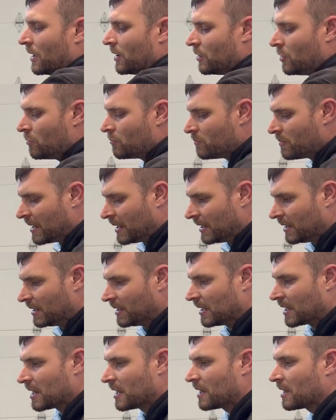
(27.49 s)
You may need
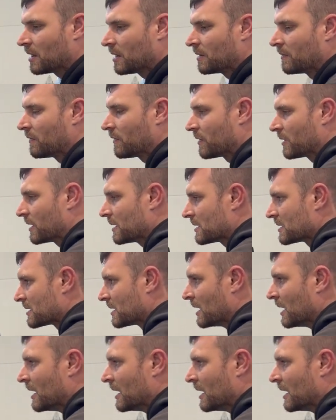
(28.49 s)
a heat gun for this.